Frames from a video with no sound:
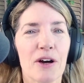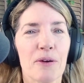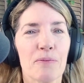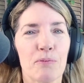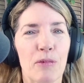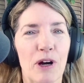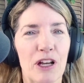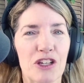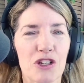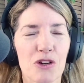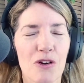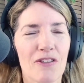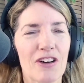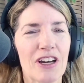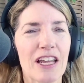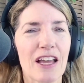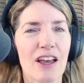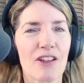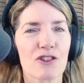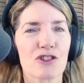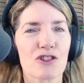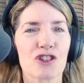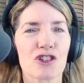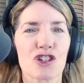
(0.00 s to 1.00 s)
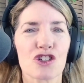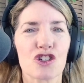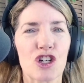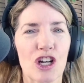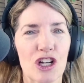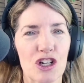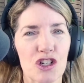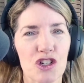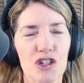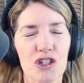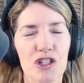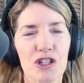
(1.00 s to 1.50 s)
But do you have any other
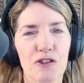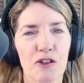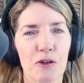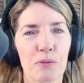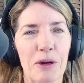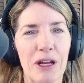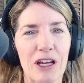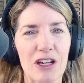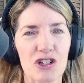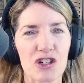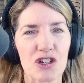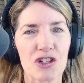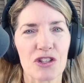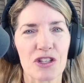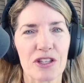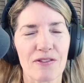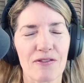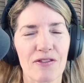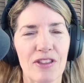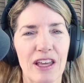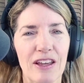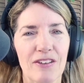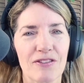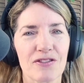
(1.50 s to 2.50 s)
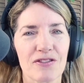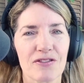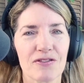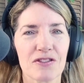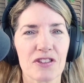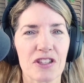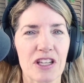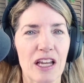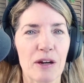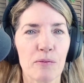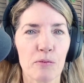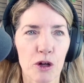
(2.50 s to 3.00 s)
suggestions for patients if they've
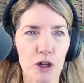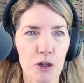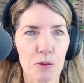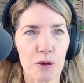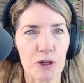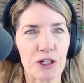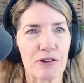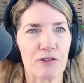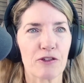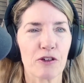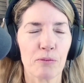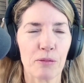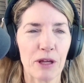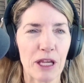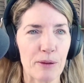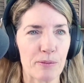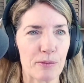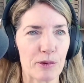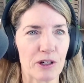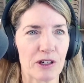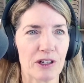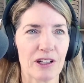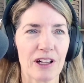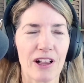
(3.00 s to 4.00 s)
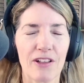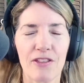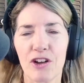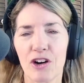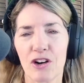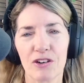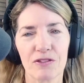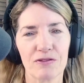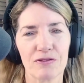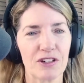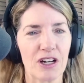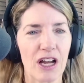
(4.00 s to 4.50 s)
seen multiple different people and
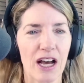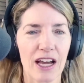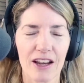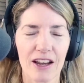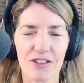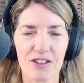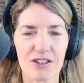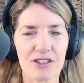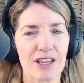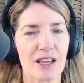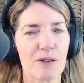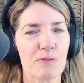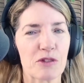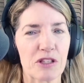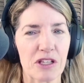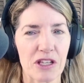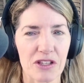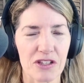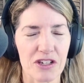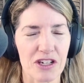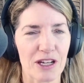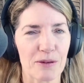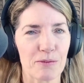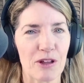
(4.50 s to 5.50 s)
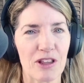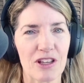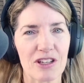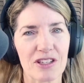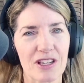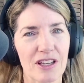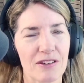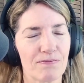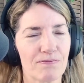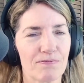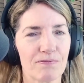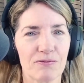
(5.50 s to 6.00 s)
they're not on the same system and they
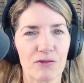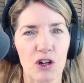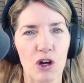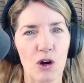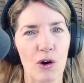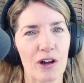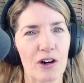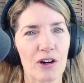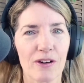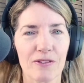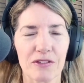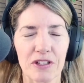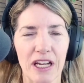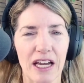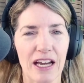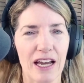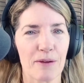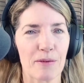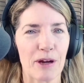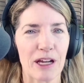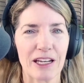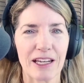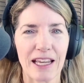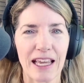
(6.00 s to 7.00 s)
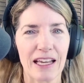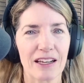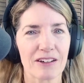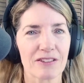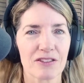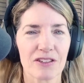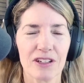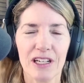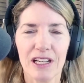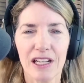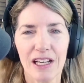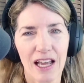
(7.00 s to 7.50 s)
say, "No, I don't have time. I can't
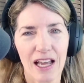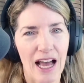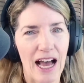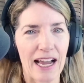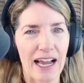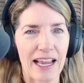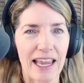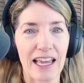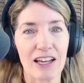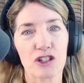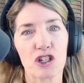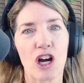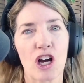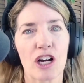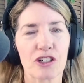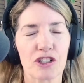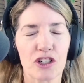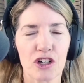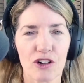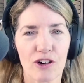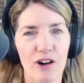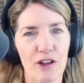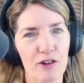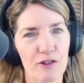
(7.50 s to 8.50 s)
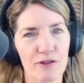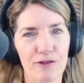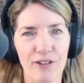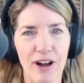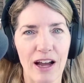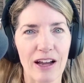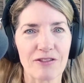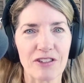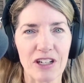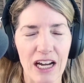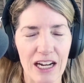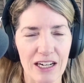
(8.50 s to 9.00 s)
talk to your other
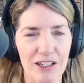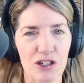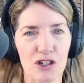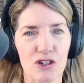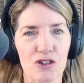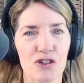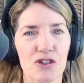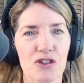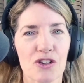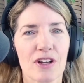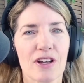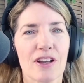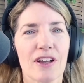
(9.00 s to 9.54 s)
5 doctors."